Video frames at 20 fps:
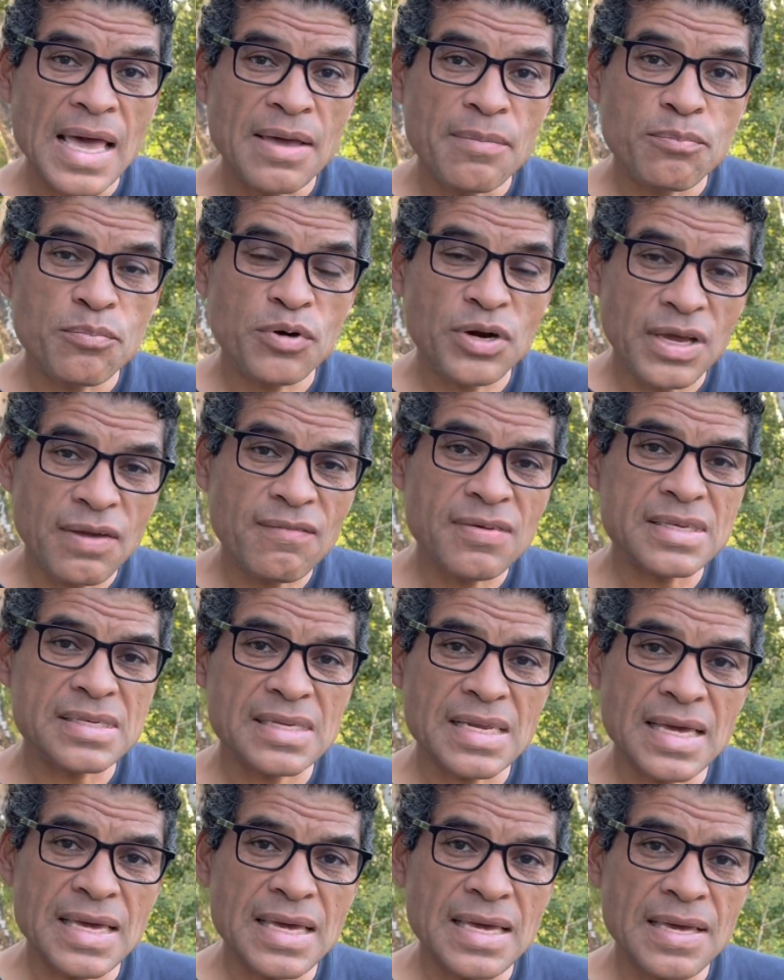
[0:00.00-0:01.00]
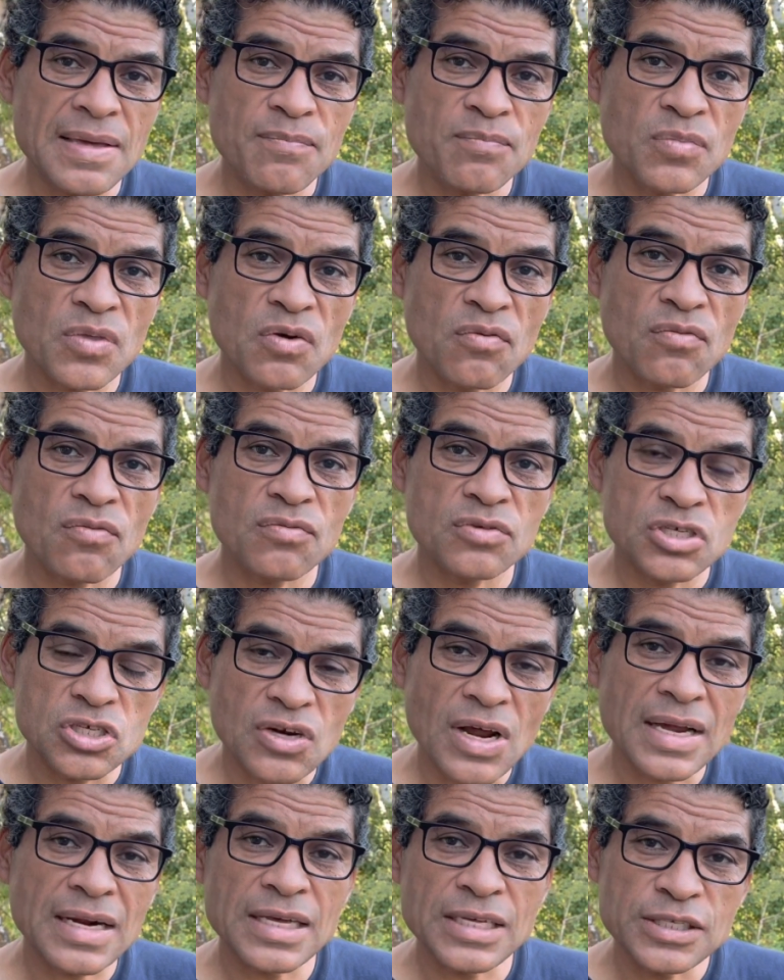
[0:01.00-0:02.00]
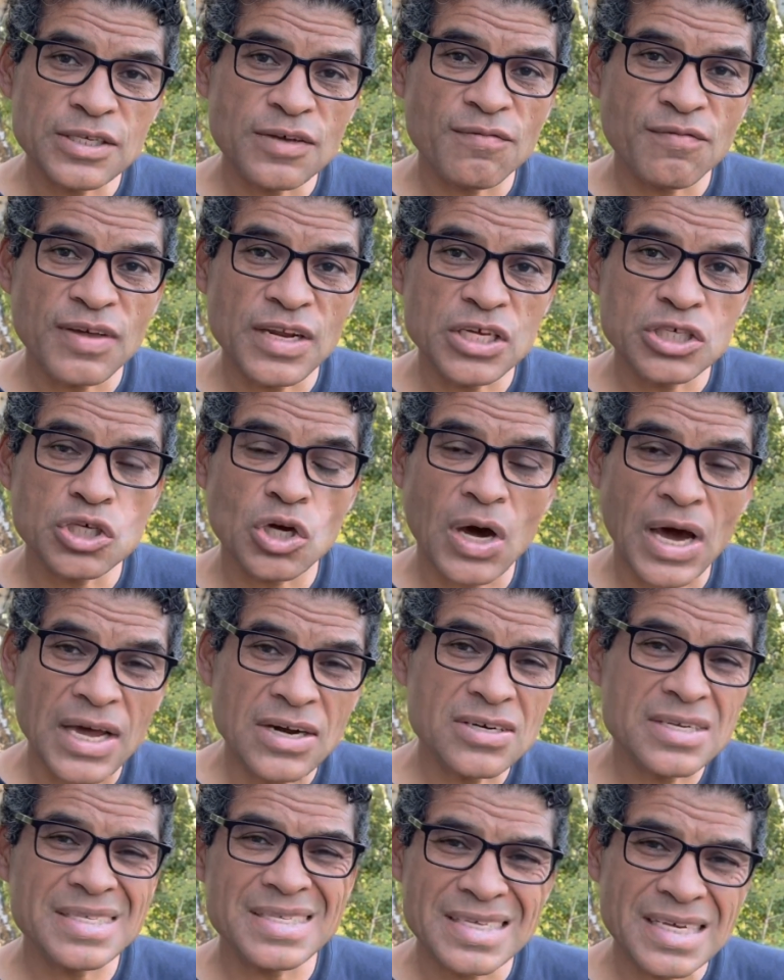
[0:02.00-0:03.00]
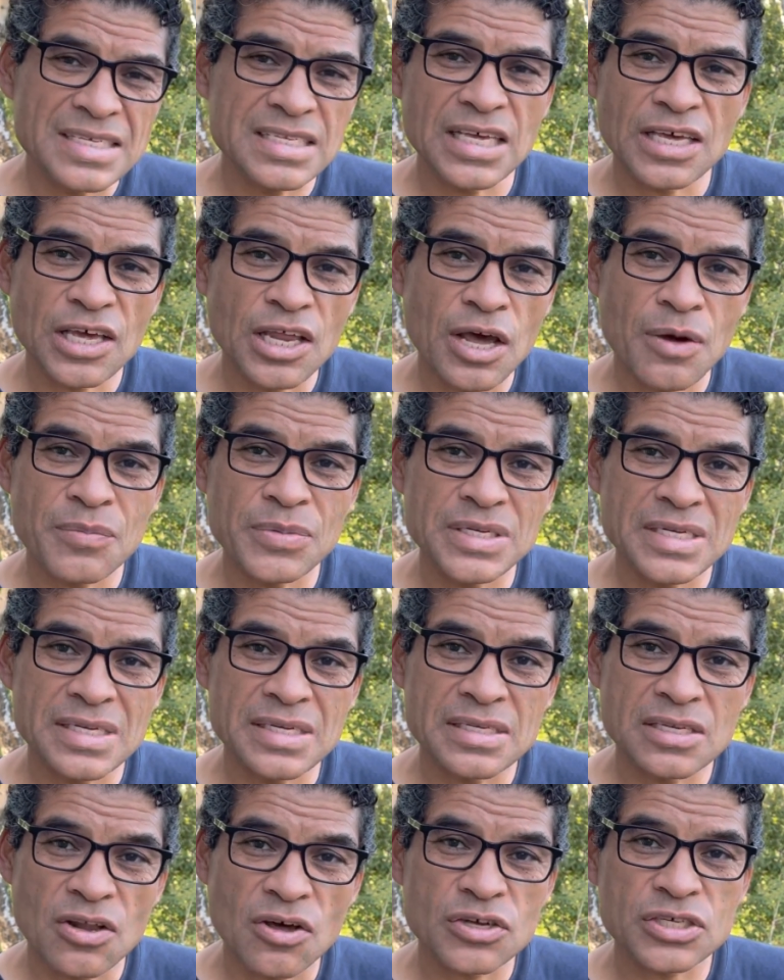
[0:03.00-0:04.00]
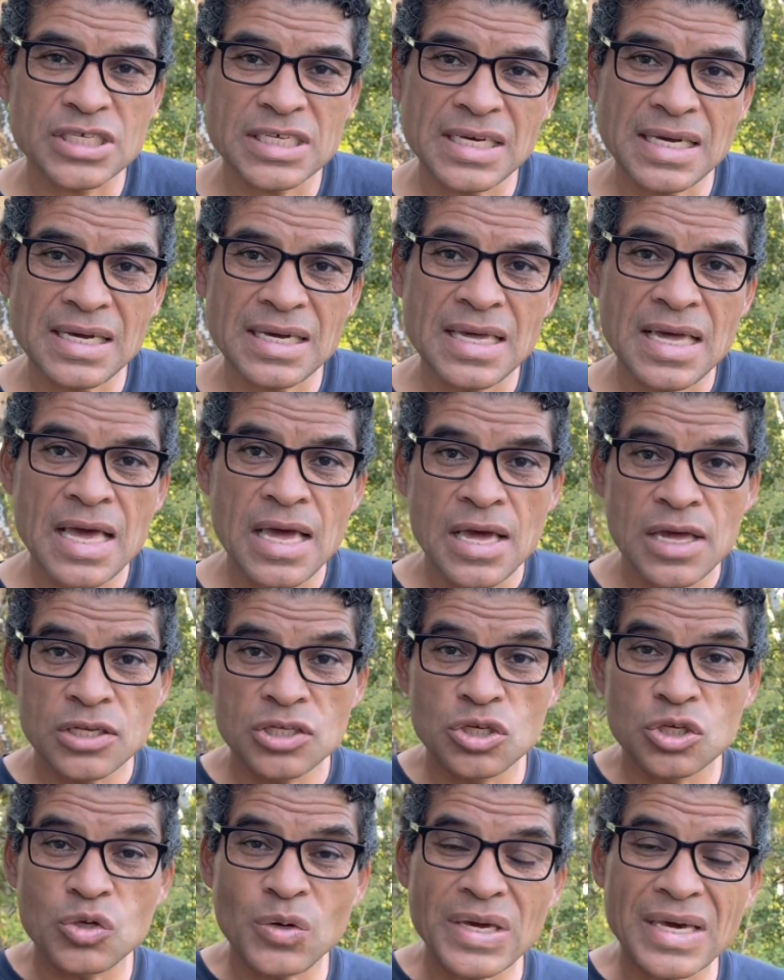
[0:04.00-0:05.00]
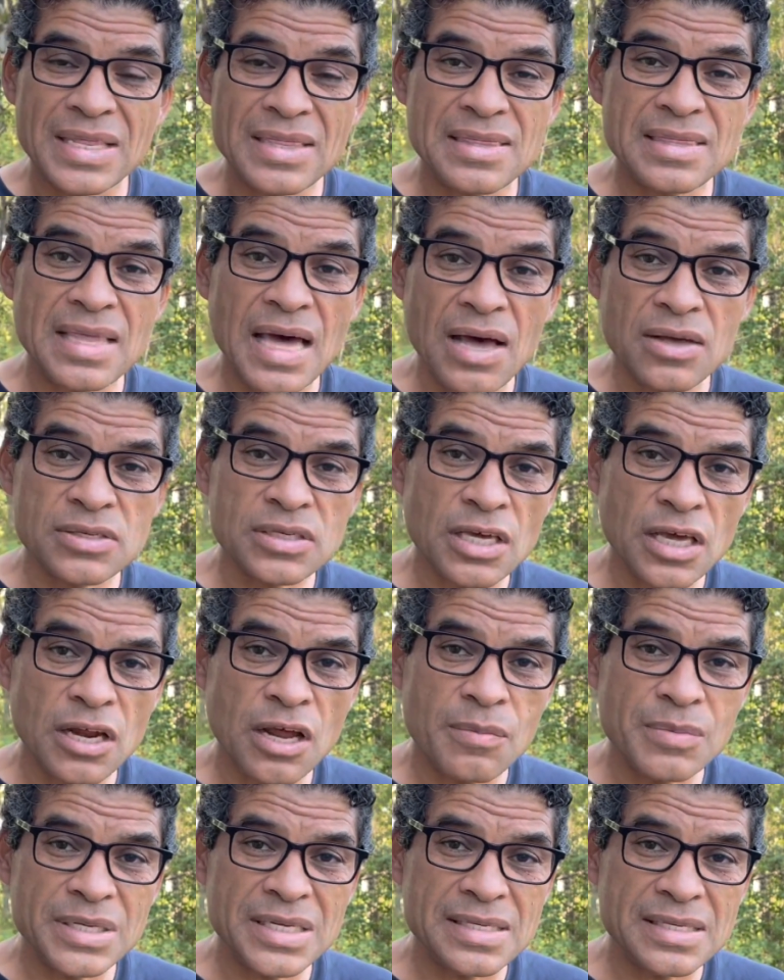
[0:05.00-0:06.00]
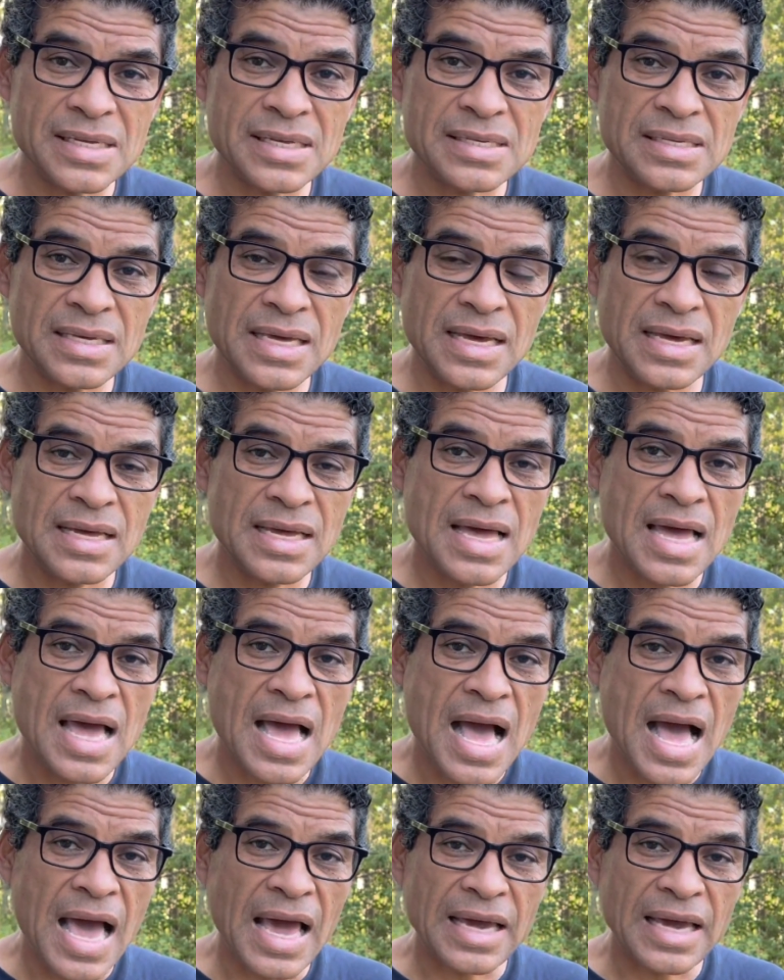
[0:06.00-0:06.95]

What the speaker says: previously, struggling to finish 160 kilometers last year to doing 1,000 kilometers this year, I